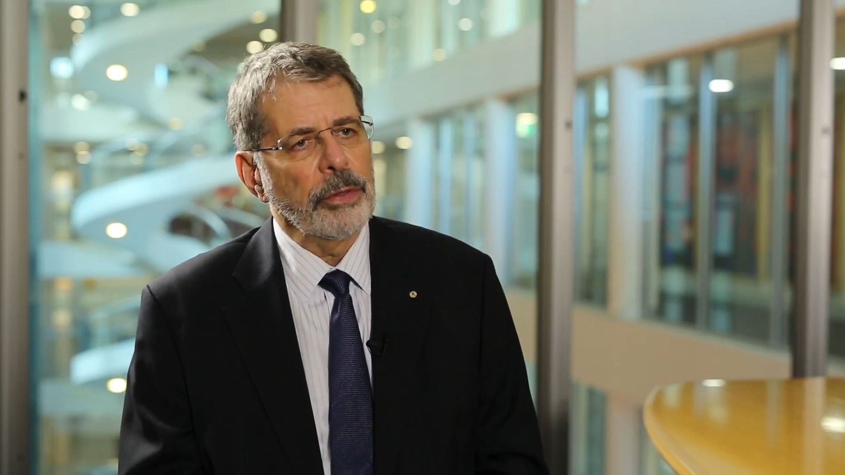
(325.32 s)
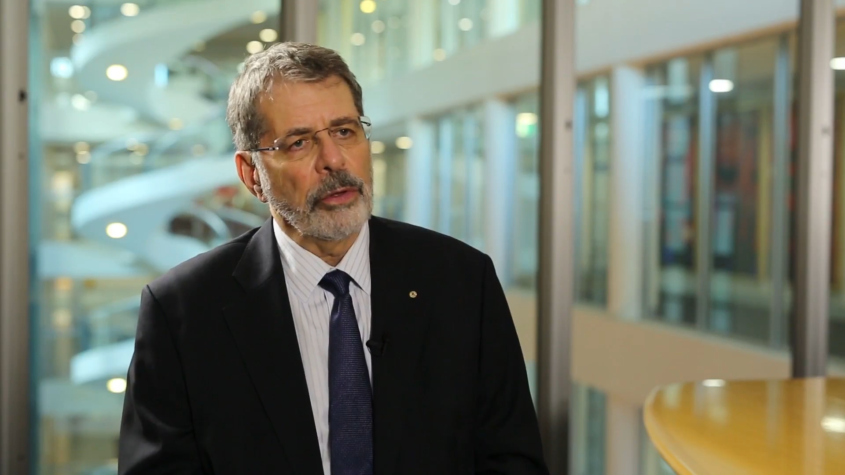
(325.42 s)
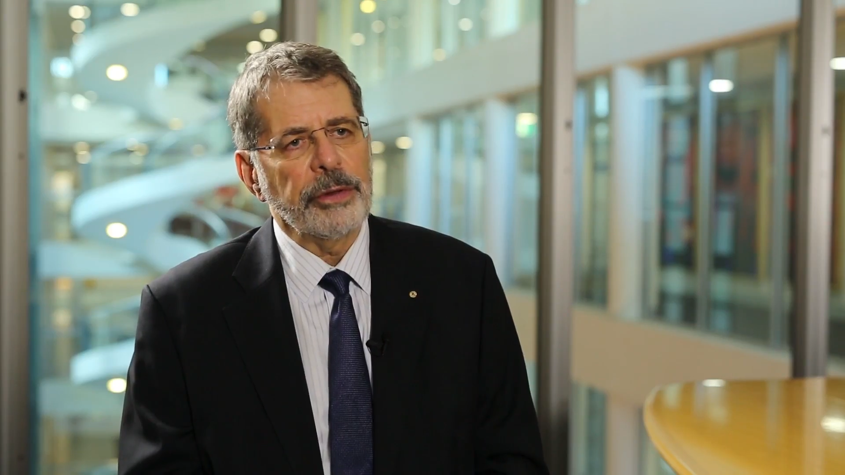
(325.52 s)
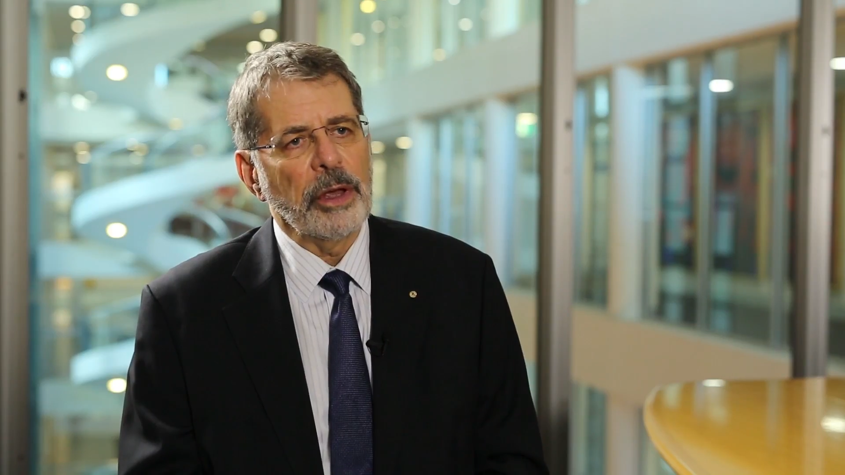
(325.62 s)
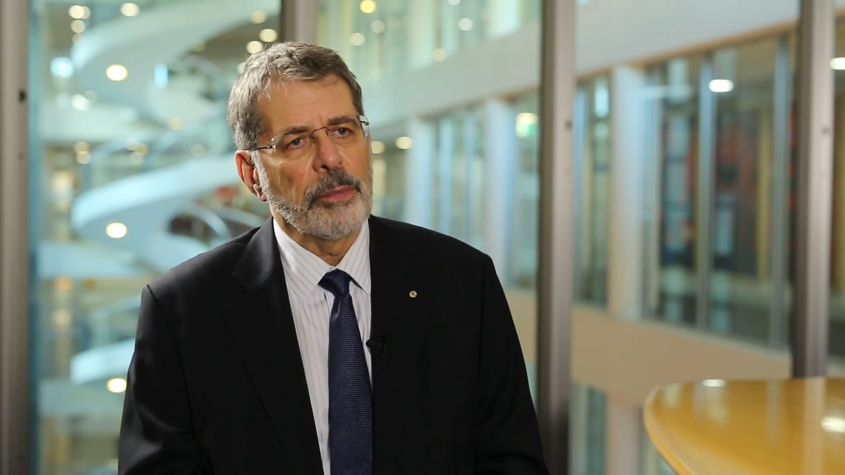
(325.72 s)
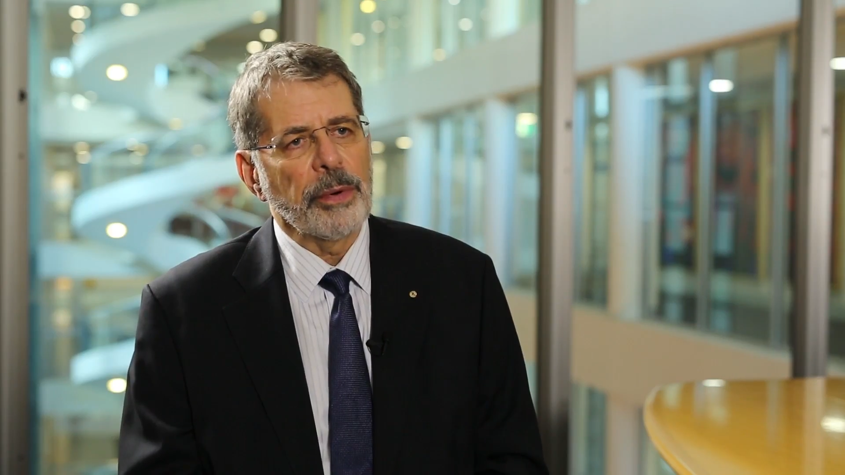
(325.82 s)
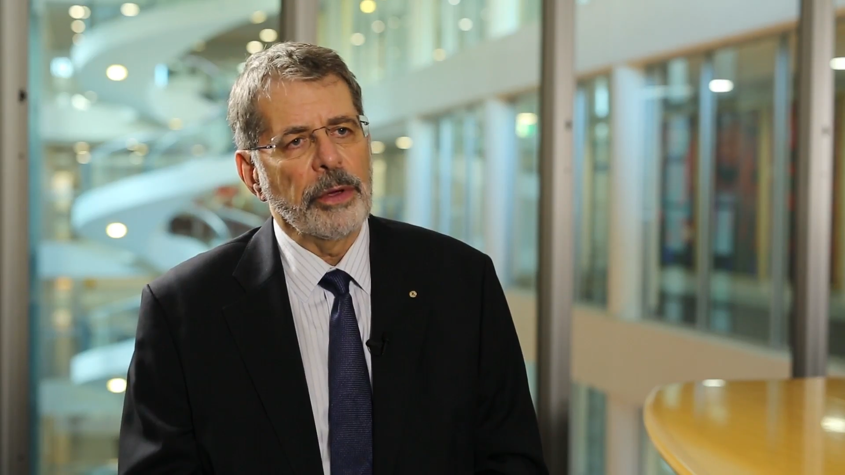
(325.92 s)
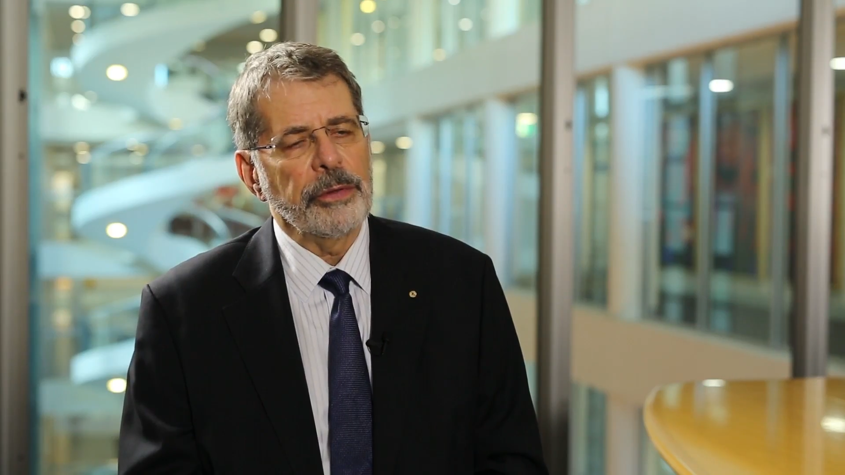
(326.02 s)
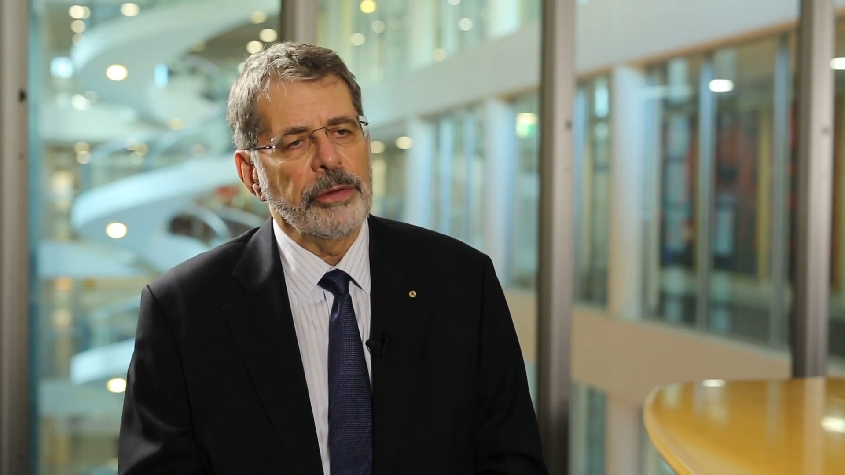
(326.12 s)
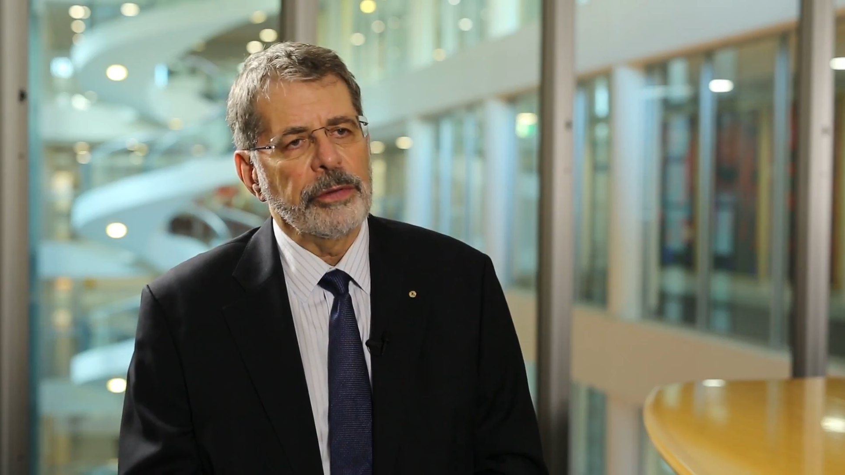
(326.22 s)
with
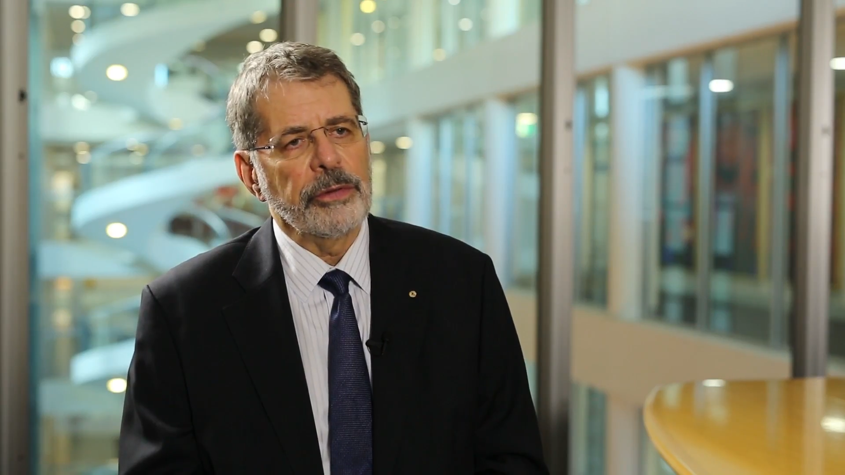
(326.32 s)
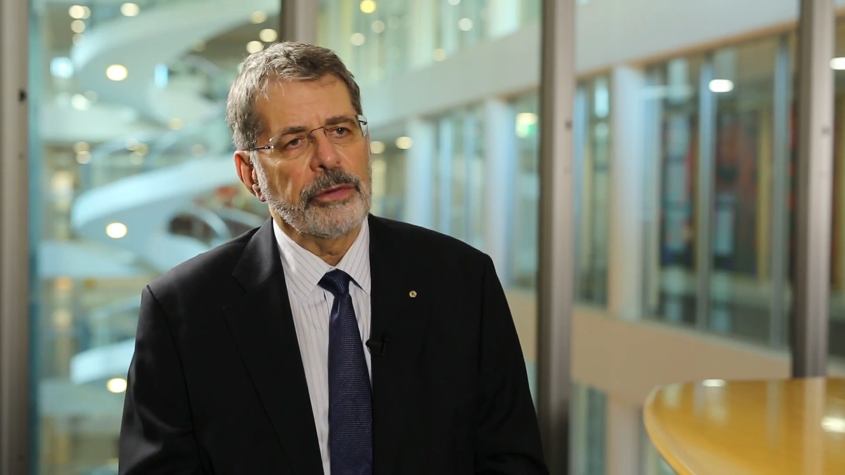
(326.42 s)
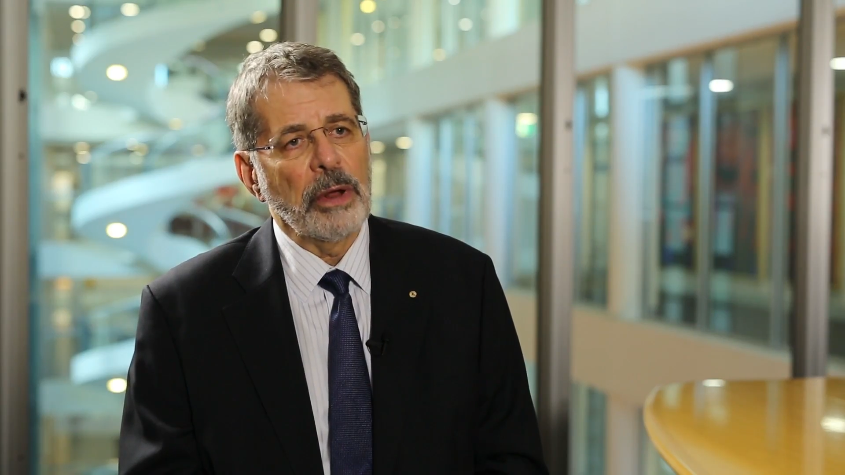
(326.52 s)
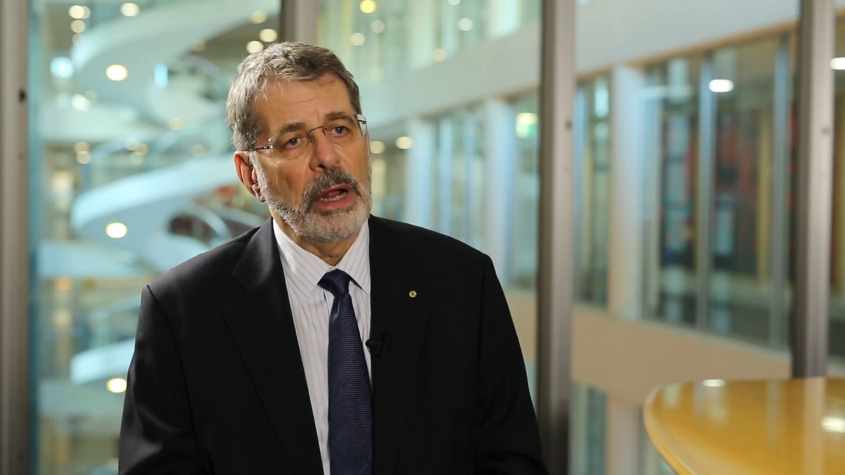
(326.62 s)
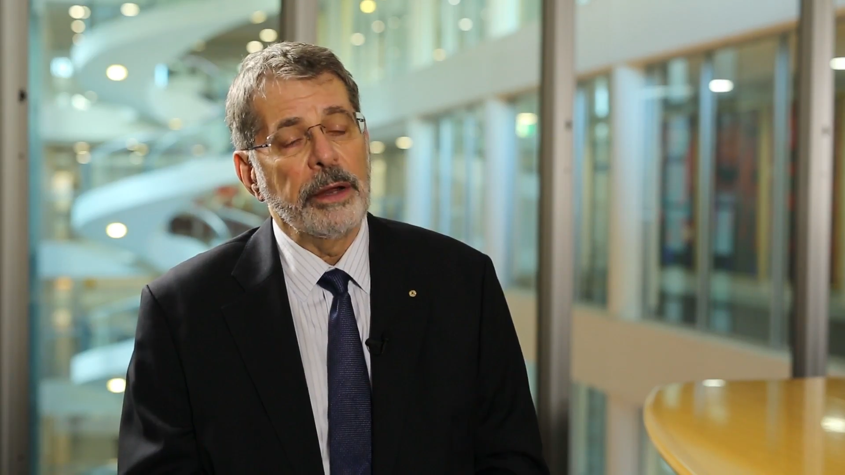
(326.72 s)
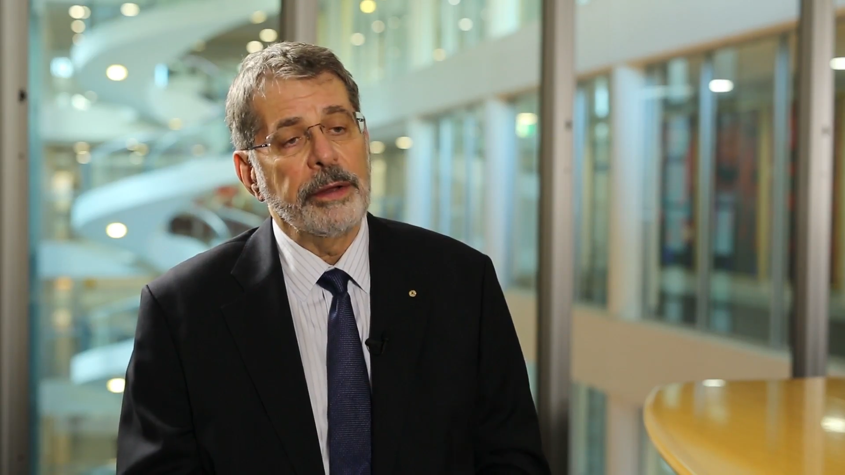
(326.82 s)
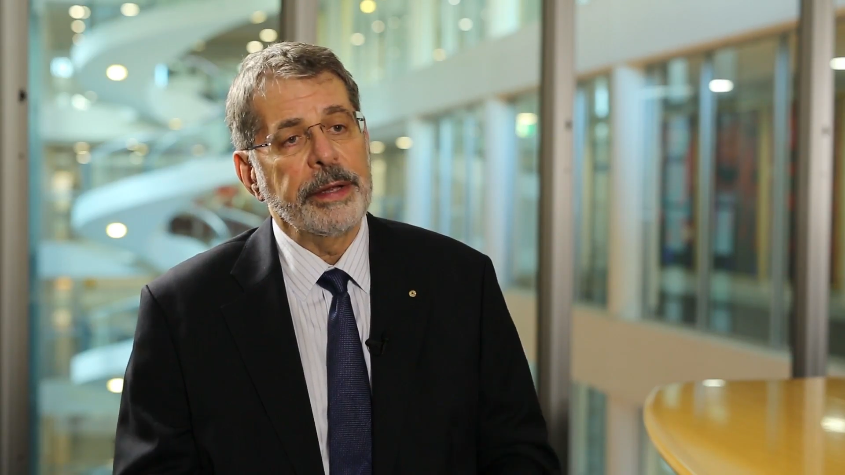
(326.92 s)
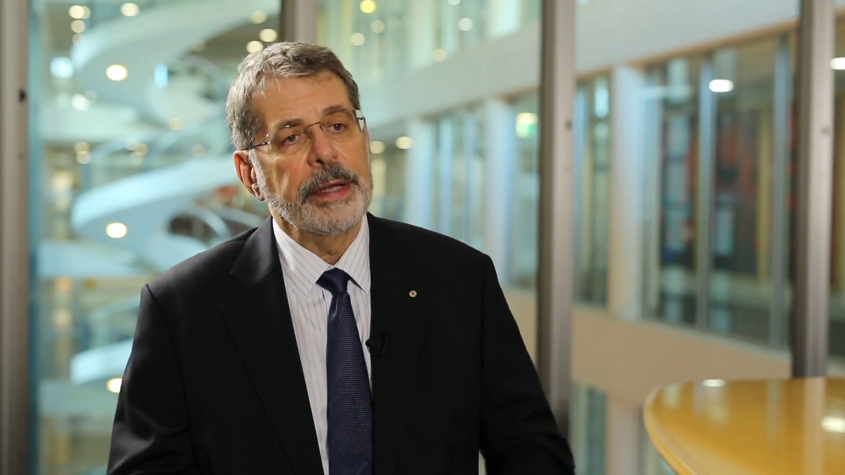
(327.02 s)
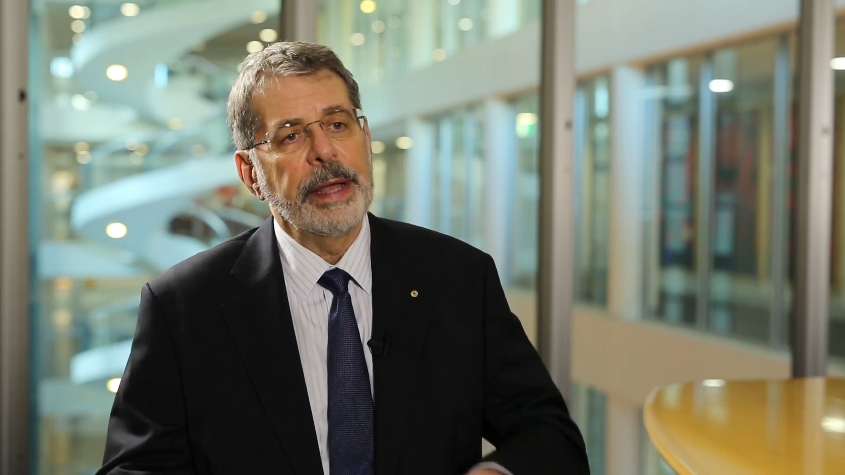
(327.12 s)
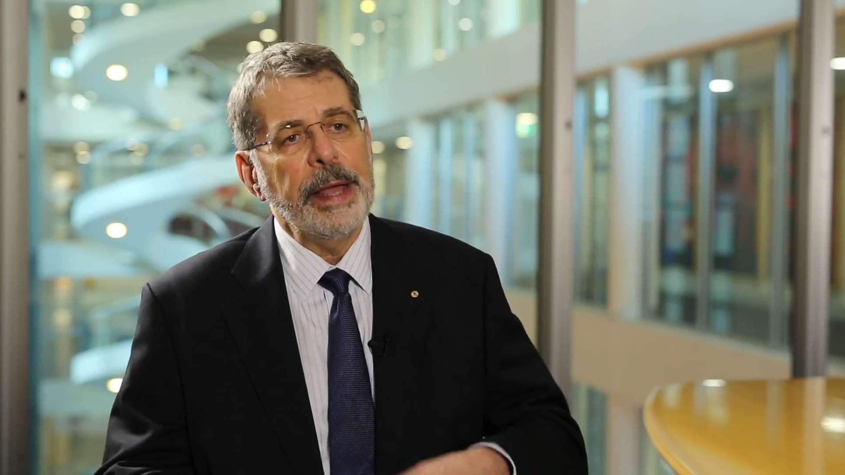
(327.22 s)
Osteoporosis
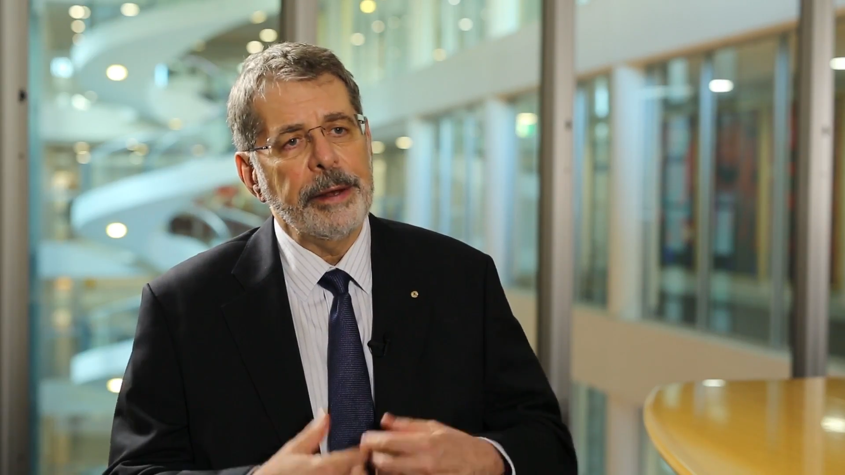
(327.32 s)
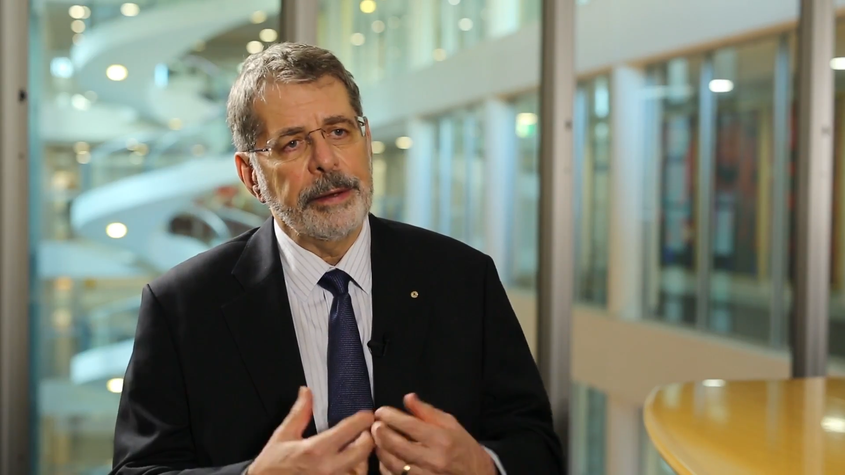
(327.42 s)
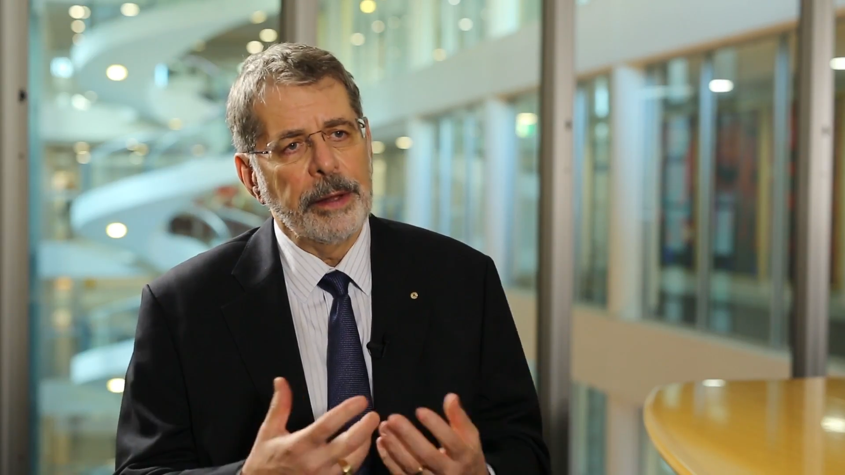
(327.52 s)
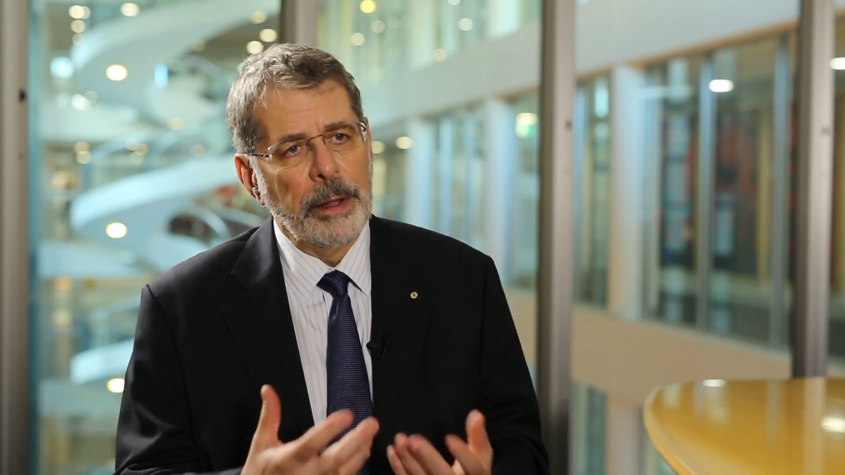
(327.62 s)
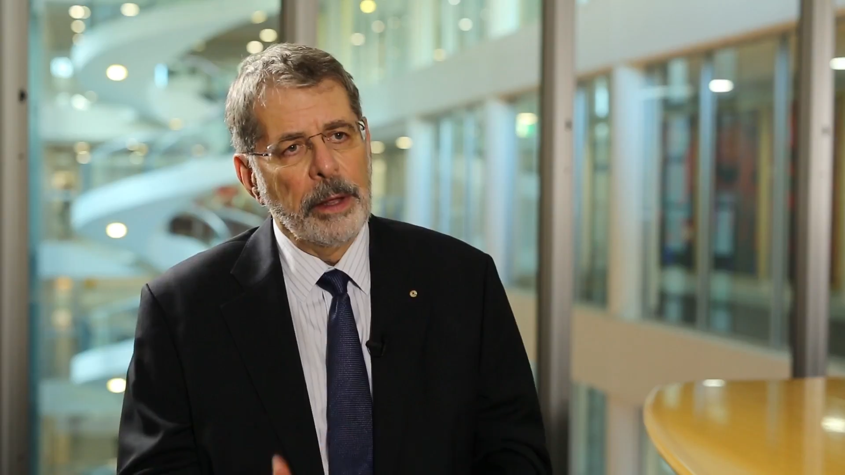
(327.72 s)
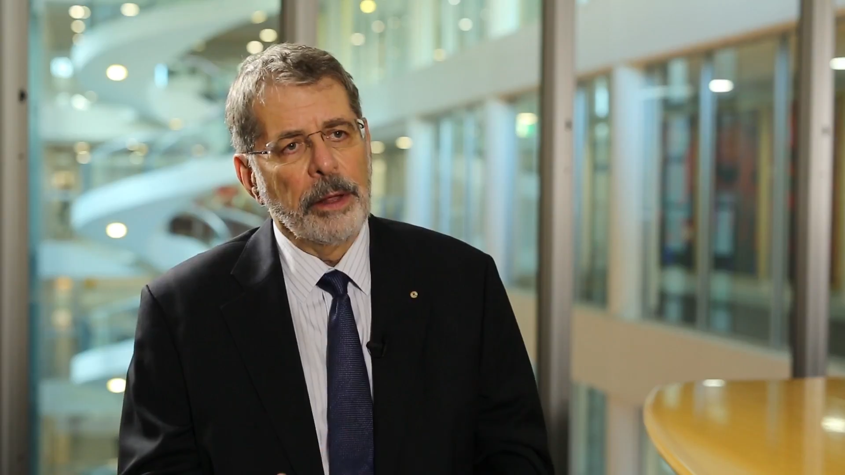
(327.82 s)
Australia to get